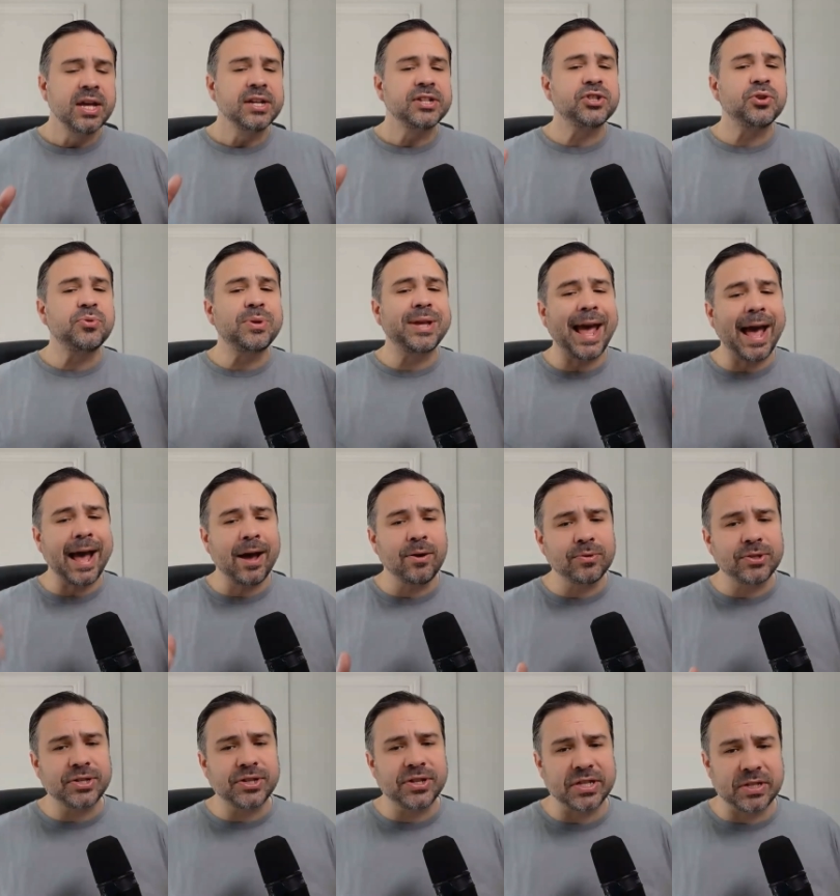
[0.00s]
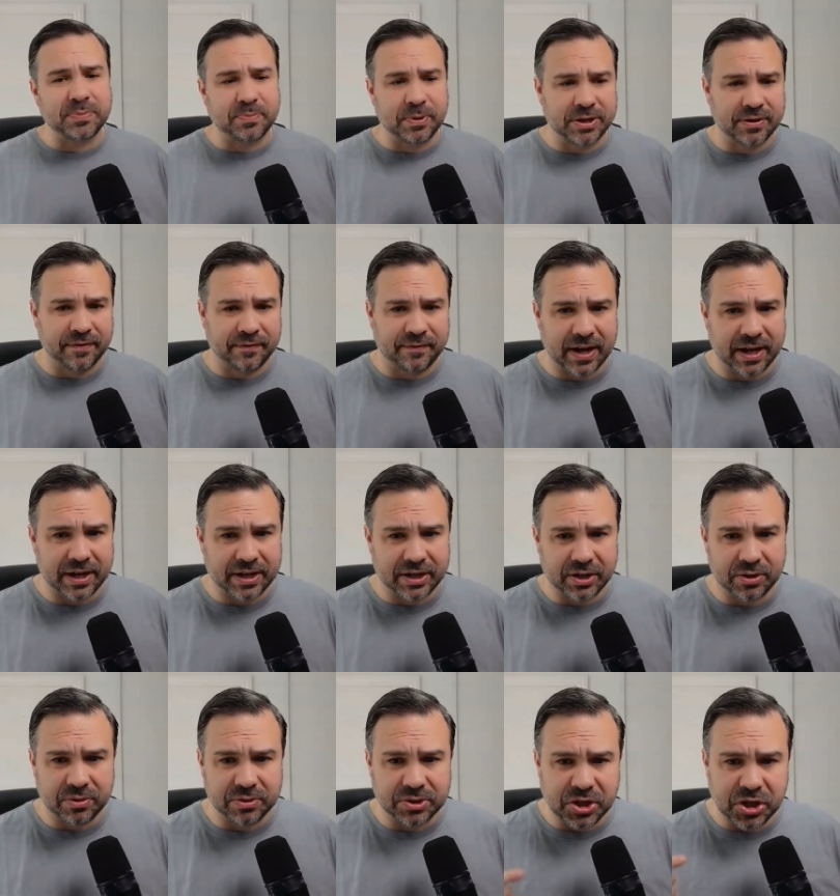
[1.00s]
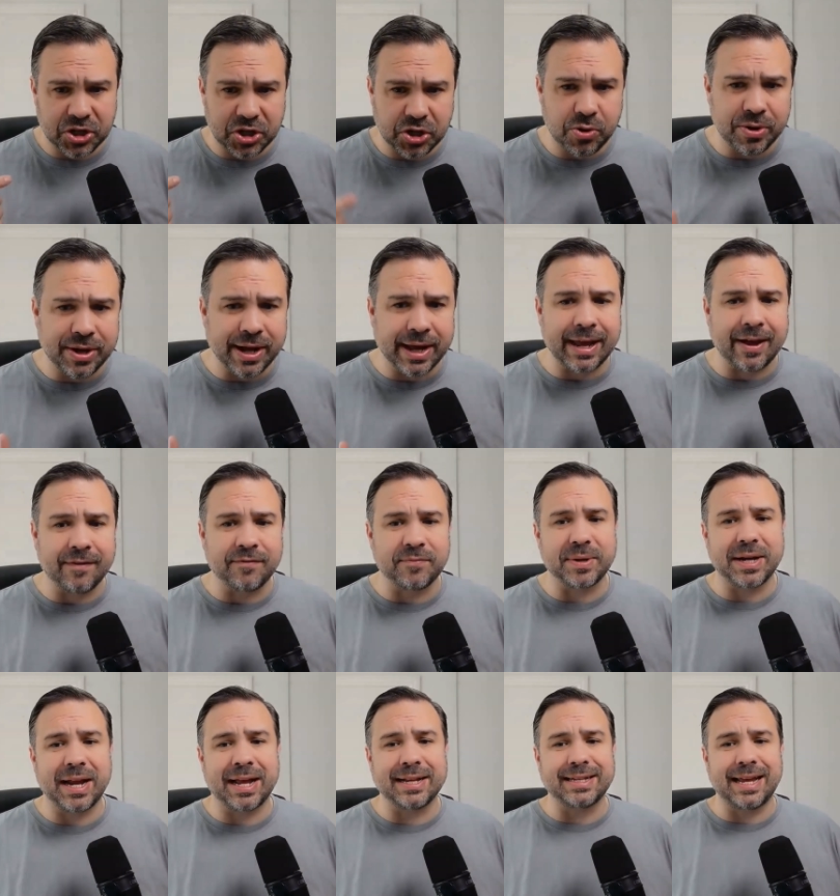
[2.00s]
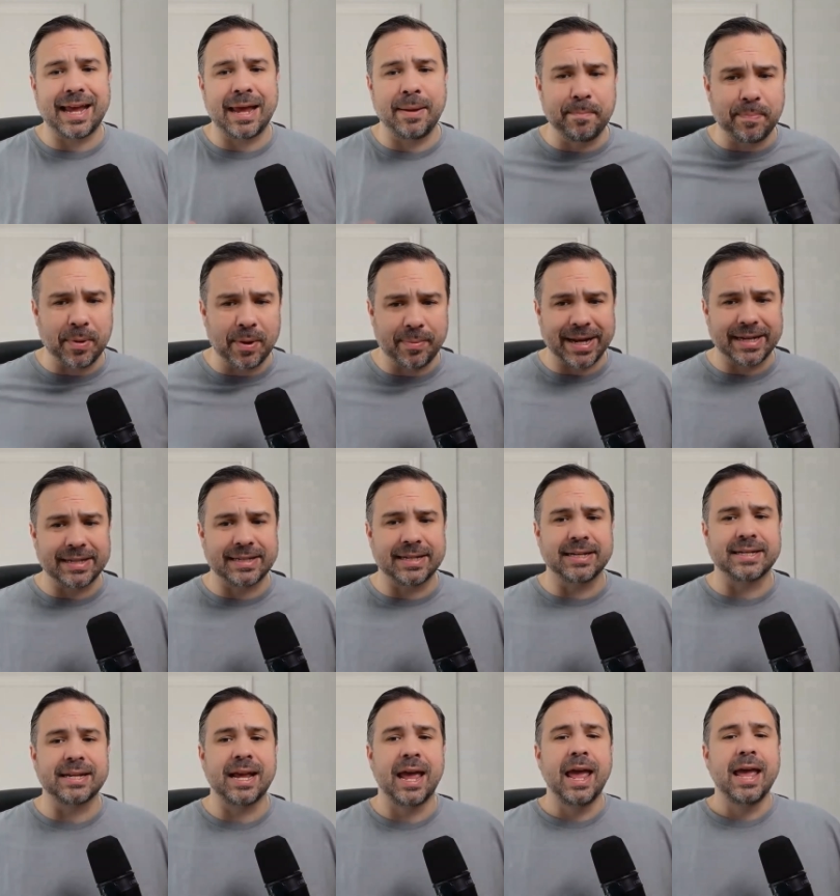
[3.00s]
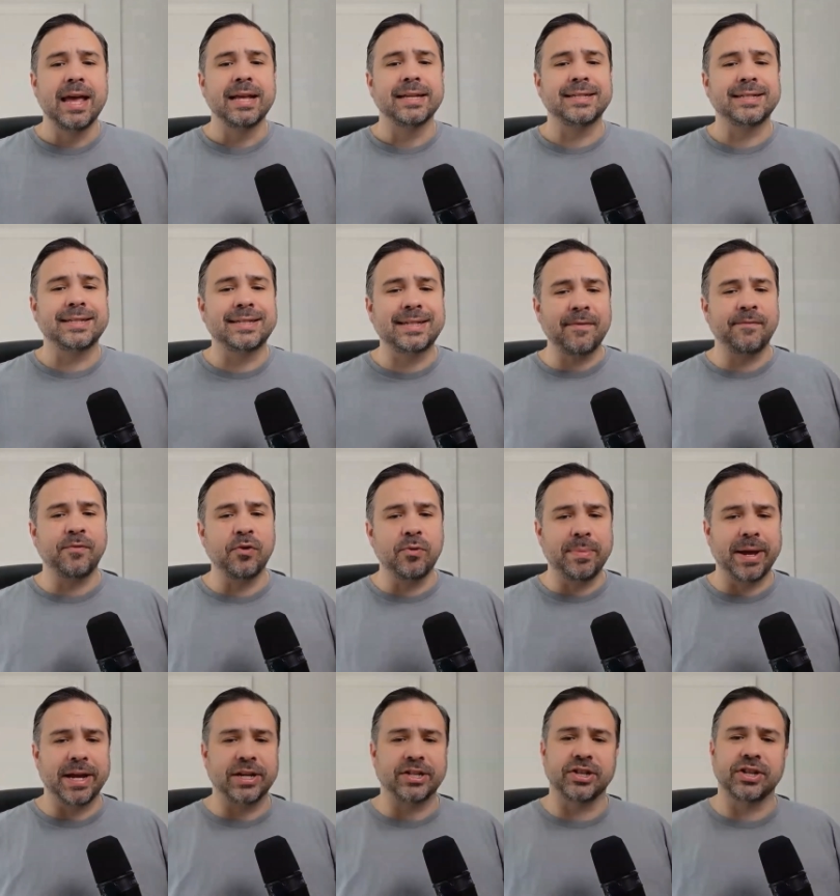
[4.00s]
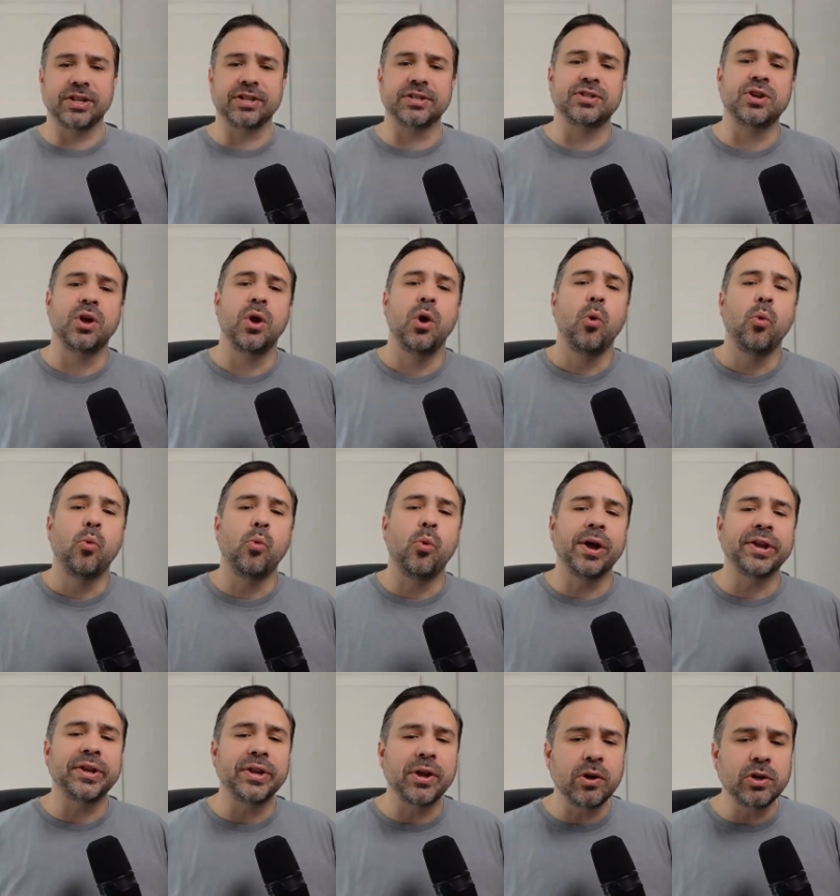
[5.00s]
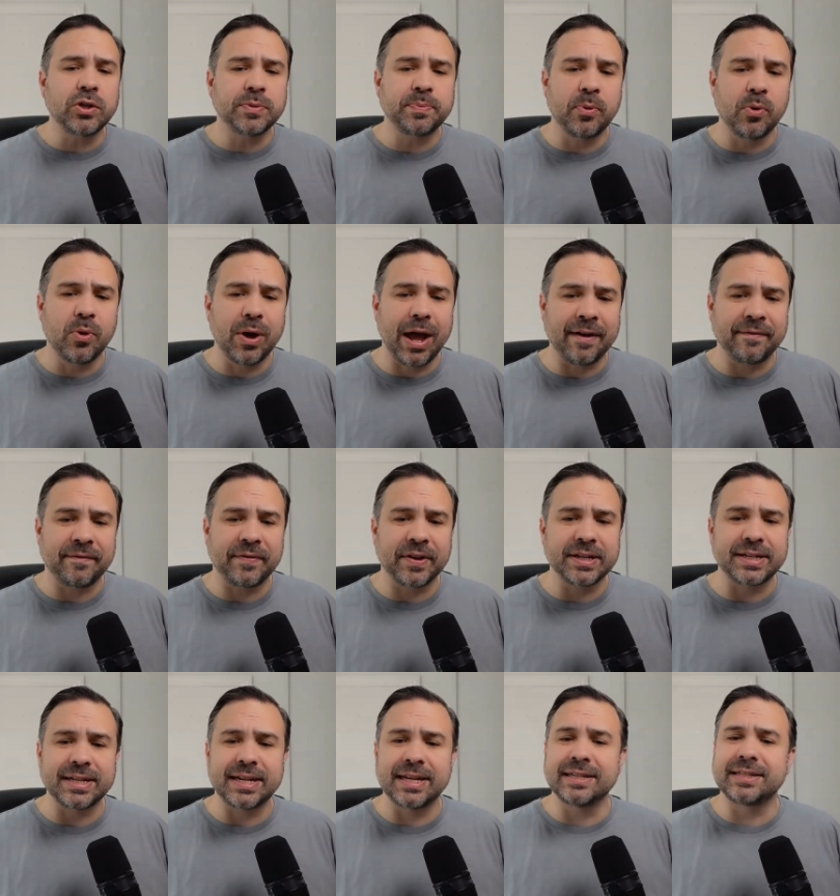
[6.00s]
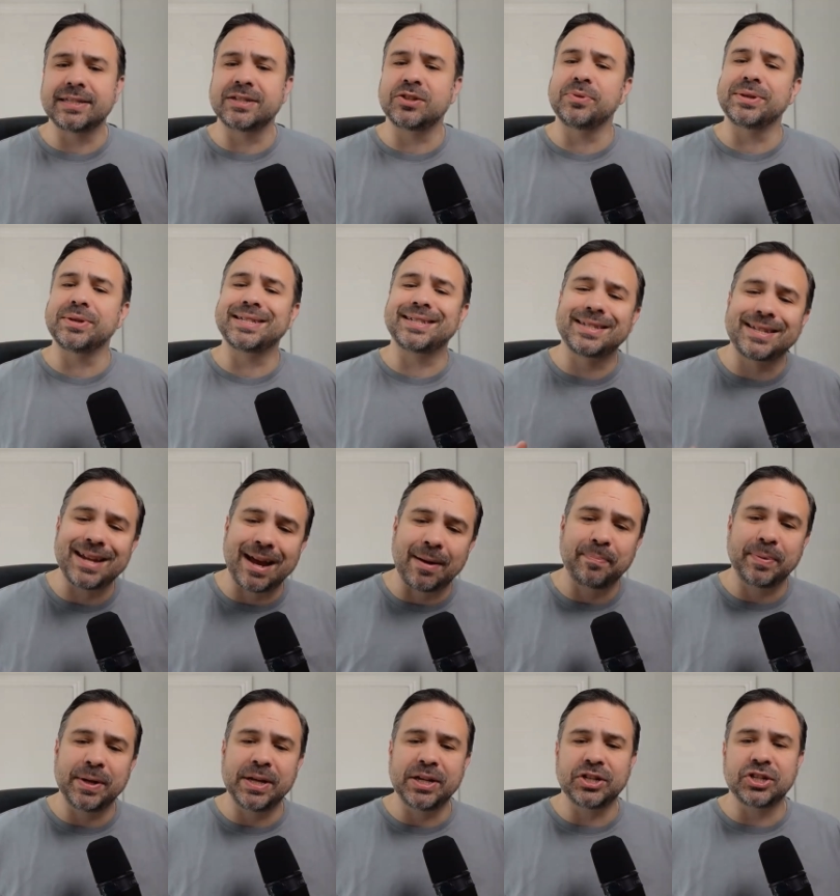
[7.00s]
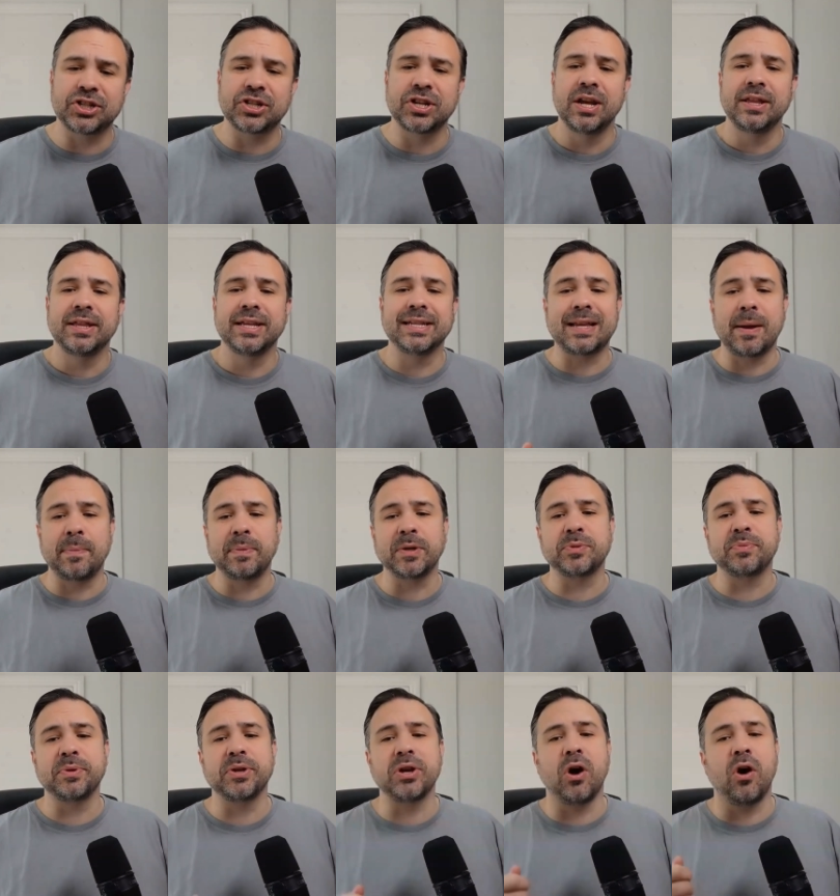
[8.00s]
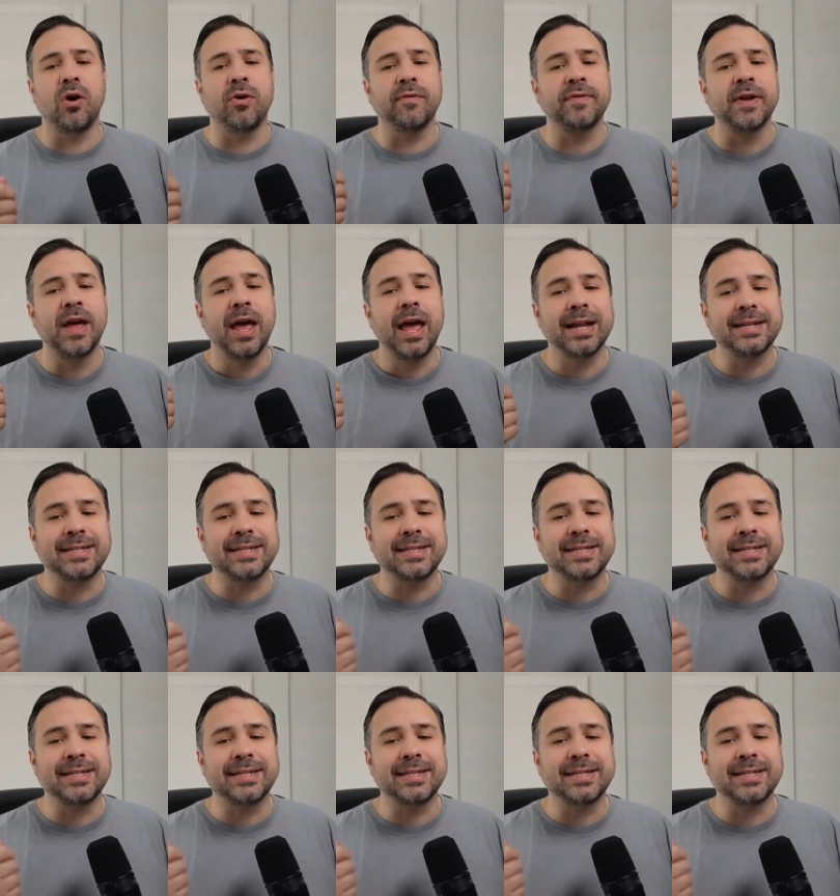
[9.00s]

To counter the spread of fake news, the U K government has implemented several measures. One notable effort is to establish the establishment of a